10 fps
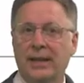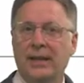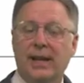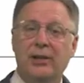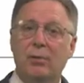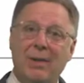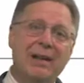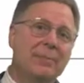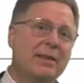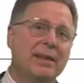And you
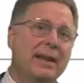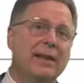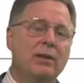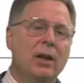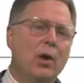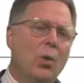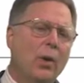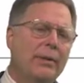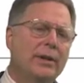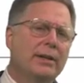might be thinking,
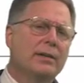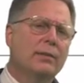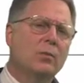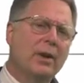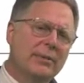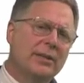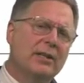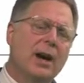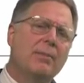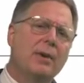wait a minute,
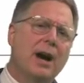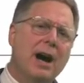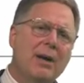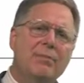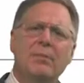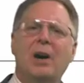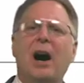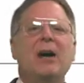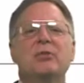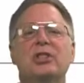Tom,
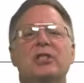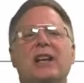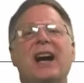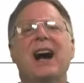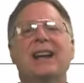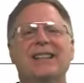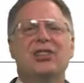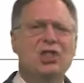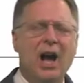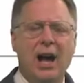I'm just a guy in the
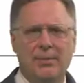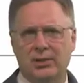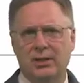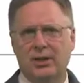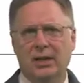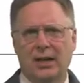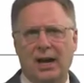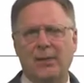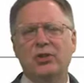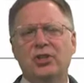shops.
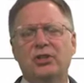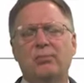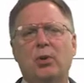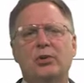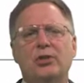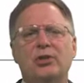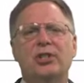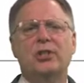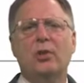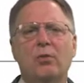I'm just a person
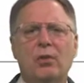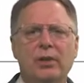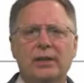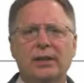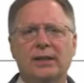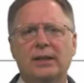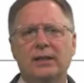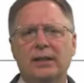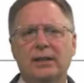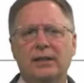sitting over in
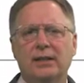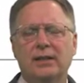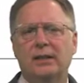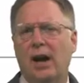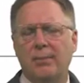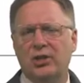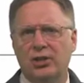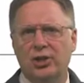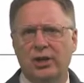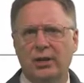ops
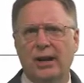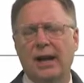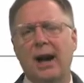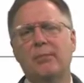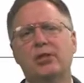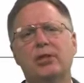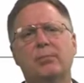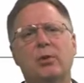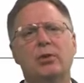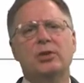engineering. I'm just a
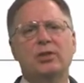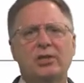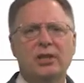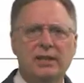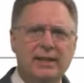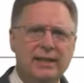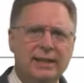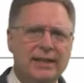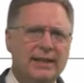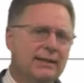person sitting in
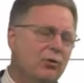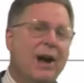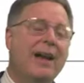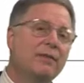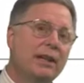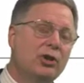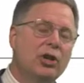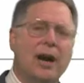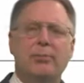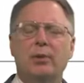the drafting
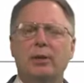shop.